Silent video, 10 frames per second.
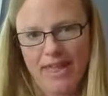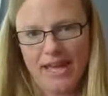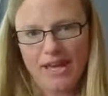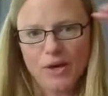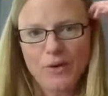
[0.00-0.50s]

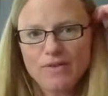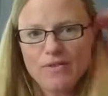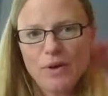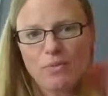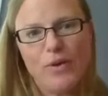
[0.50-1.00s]
thank you,
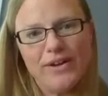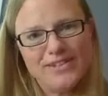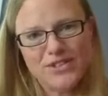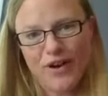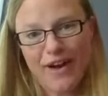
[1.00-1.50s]
even though I'm going
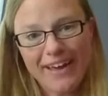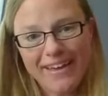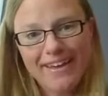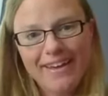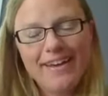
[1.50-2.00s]
to try.
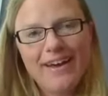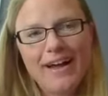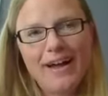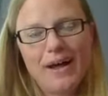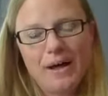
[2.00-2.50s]

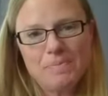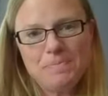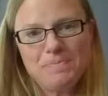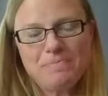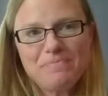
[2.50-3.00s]

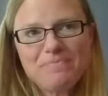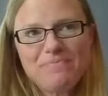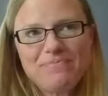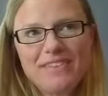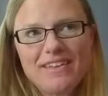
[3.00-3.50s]
Um,
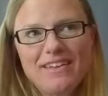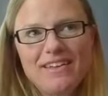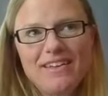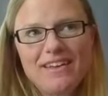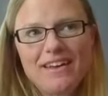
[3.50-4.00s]

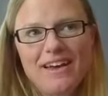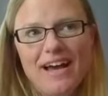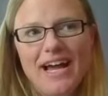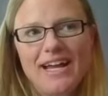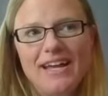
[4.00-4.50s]

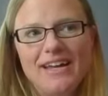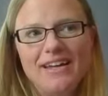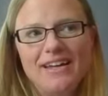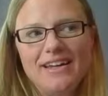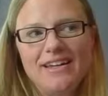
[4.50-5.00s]
I
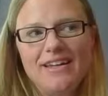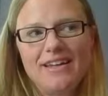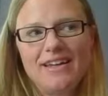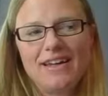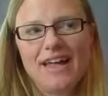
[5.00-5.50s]

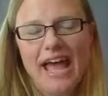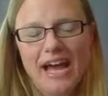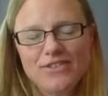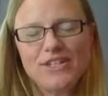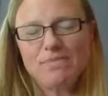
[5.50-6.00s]

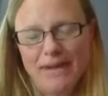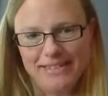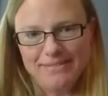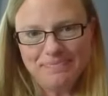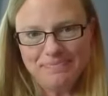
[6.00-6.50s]
have to
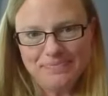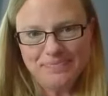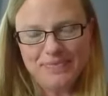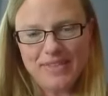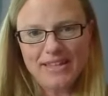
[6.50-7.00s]
admit
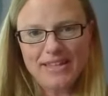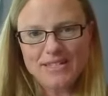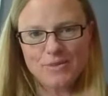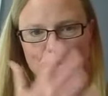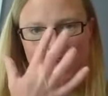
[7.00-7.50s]
that
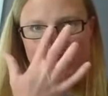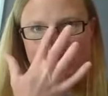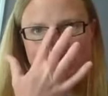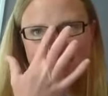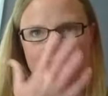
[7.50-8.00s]
this
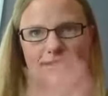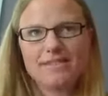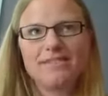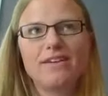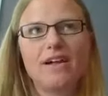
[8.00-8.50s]
was
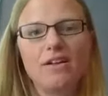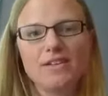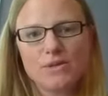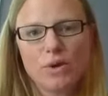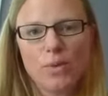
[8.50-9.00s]

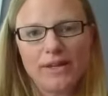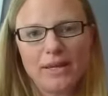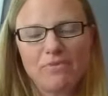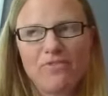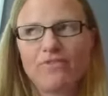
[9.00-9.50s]
also a week
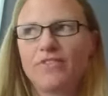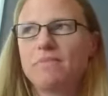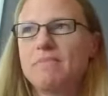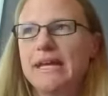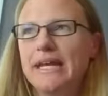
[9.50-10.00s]
that
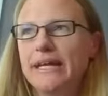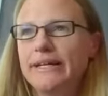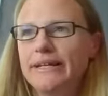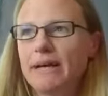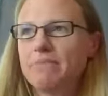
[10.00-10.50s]
for me,
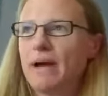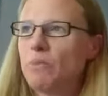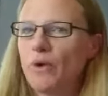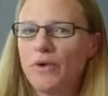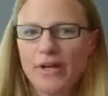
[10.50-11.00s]
I'm,
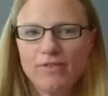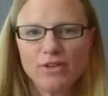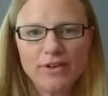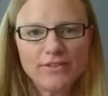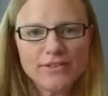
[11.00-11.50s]
I'm wondering if
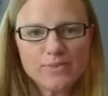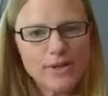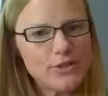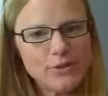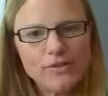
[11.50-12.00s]
you felt this
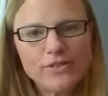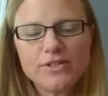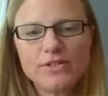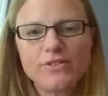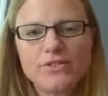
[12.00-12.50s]
way too, if
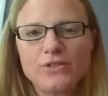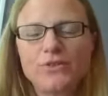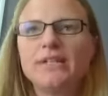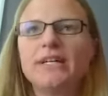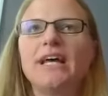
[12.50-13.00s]
your, your
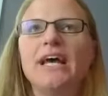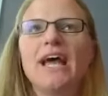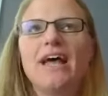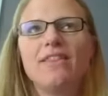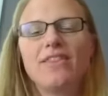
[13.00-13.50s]
children did,
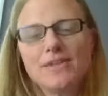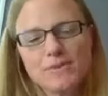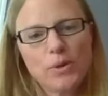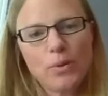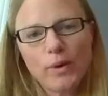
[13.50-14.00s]
this
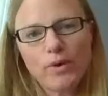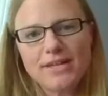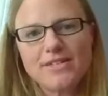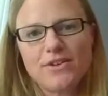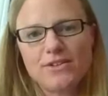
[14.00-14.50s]
was a week where
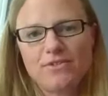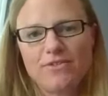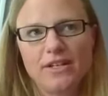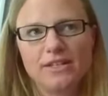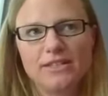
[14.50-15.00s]
I started to
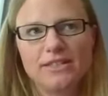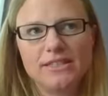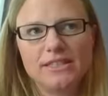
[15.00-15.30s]
feel